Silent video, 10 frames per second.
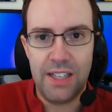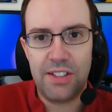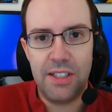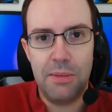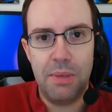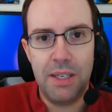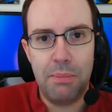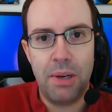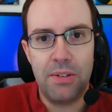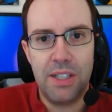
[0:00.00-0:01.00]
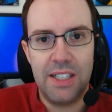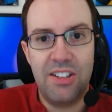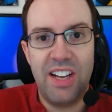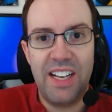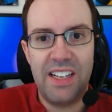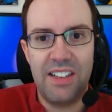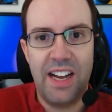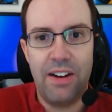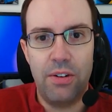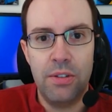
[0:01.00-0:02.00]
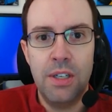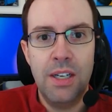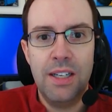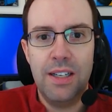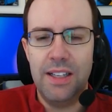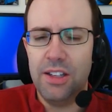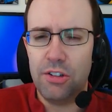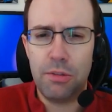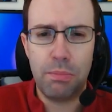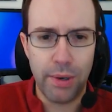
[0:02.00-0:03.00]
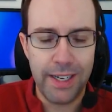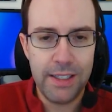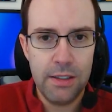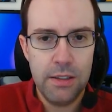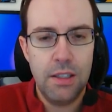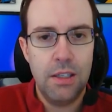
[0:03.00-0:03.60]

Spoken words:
That's going to be apparently taken down in the spring.